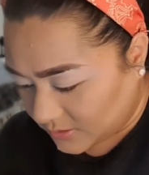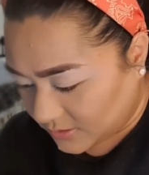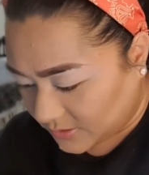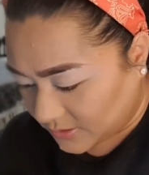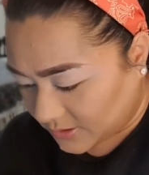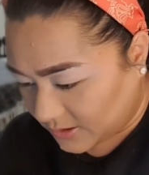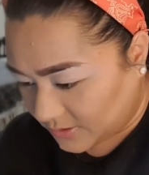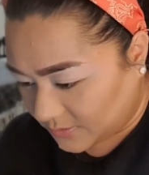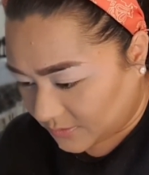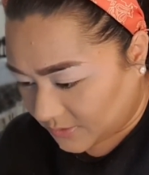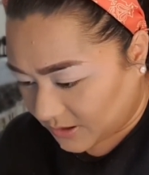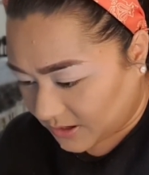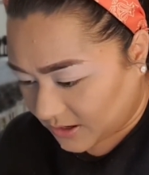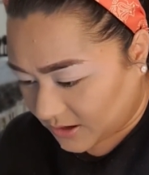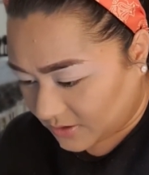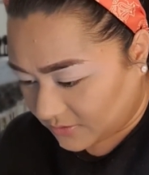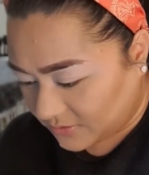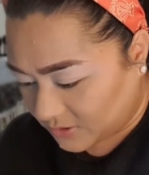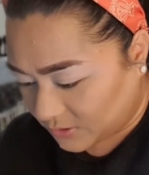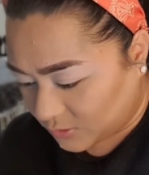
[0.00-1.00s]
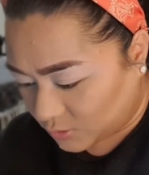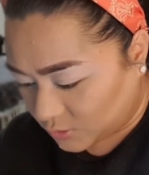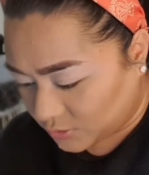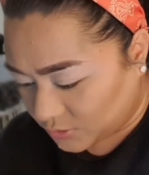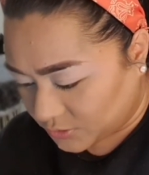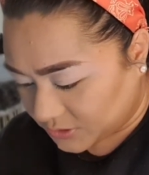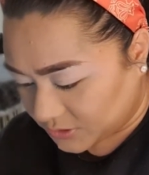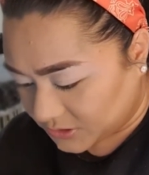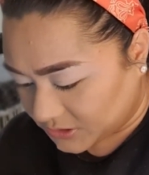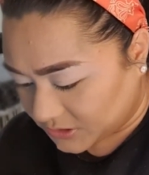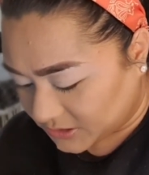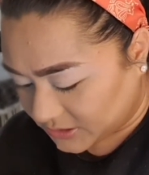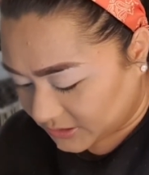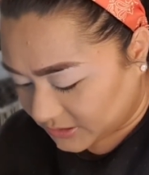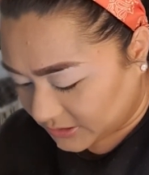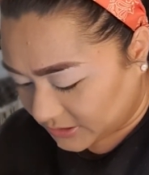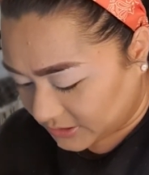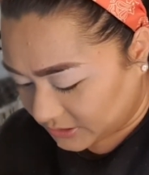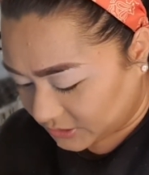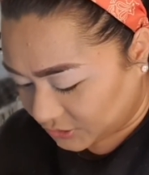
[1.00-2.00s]
That may have an orange
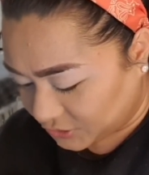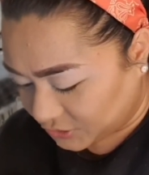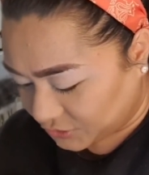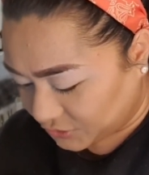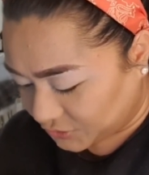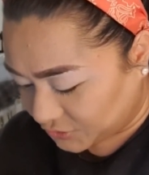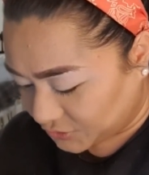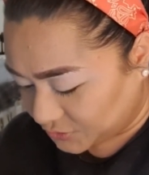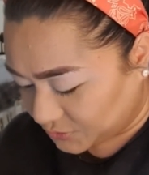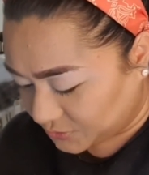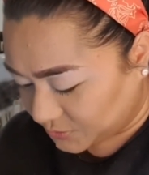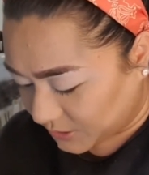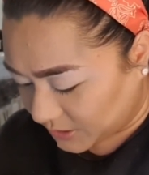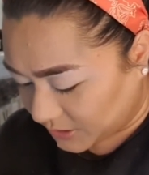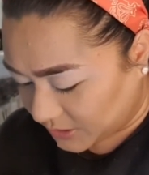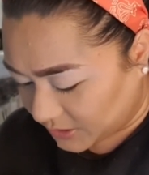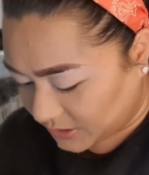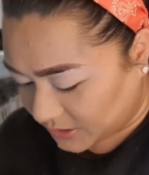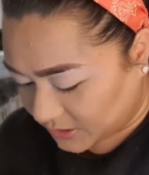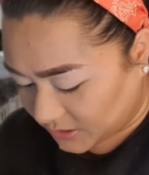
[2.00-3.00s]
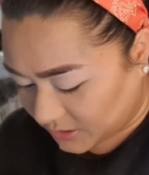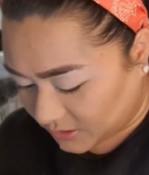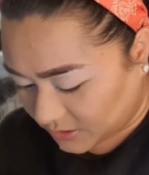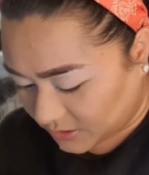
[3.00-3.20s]
tinge to it.